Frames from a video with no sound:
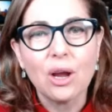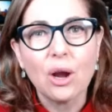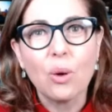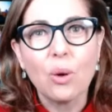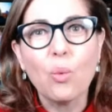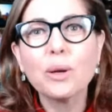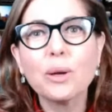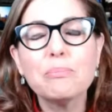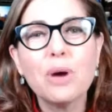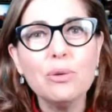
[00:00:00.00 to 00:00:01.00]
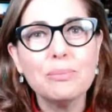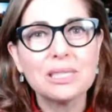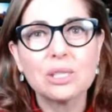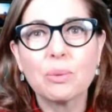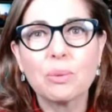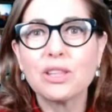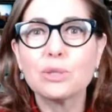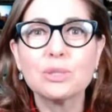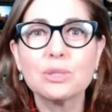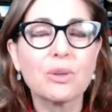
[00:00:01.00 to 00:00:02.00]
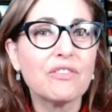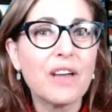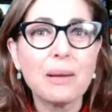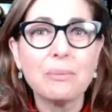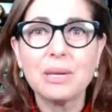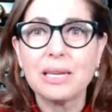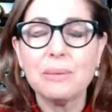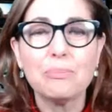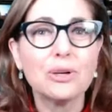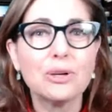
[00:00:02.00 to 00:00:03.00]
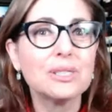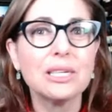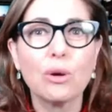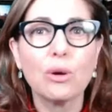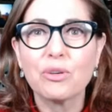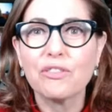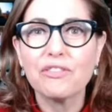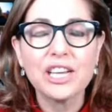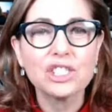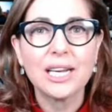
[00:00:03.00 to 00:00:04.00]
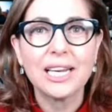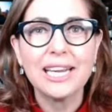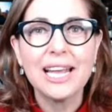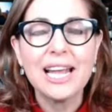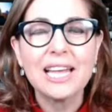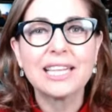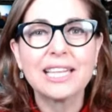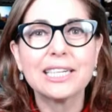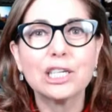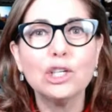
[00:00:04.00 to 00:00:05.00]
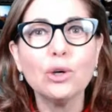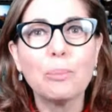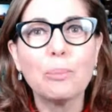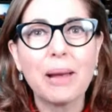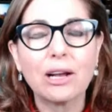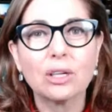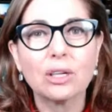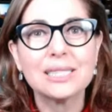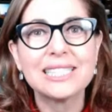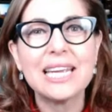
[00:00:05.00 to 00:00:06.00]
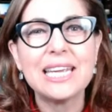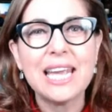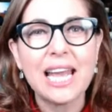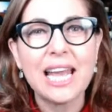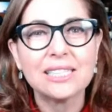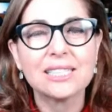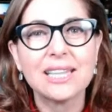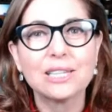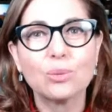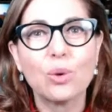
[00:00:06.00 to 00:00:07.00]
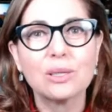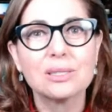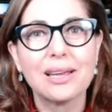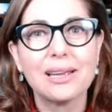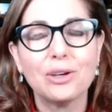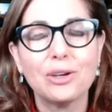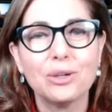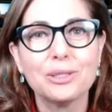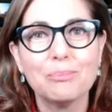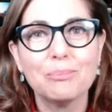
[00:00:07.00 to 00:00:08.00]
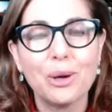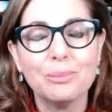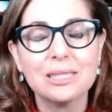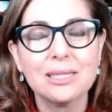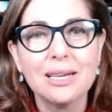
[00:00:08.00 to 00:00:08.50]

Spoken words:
What moments, whether it was with family, personally, or professionally, that I can look back on and say, yes, that was a good moment.